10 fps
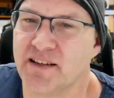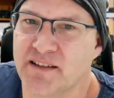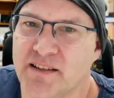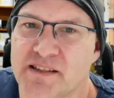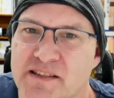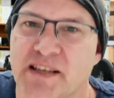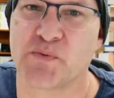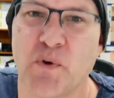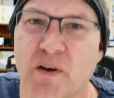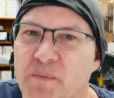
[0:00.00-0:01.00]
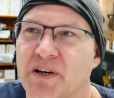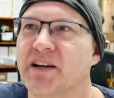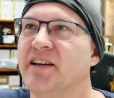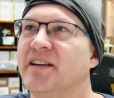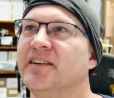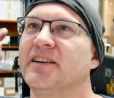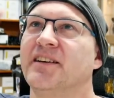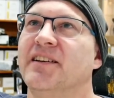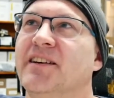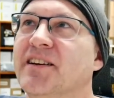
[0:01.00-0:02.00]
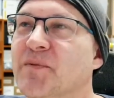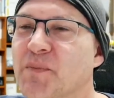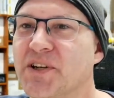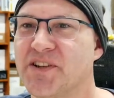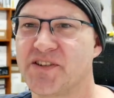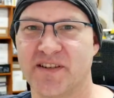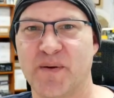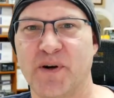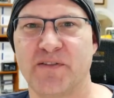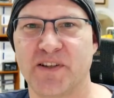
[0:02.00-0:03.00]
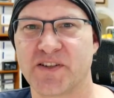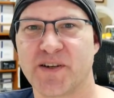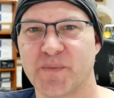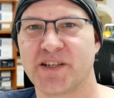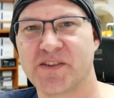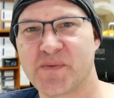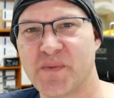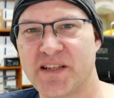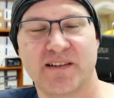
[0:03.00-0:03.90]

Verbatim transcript: At least that's what my uh, monitor up over the top tells me.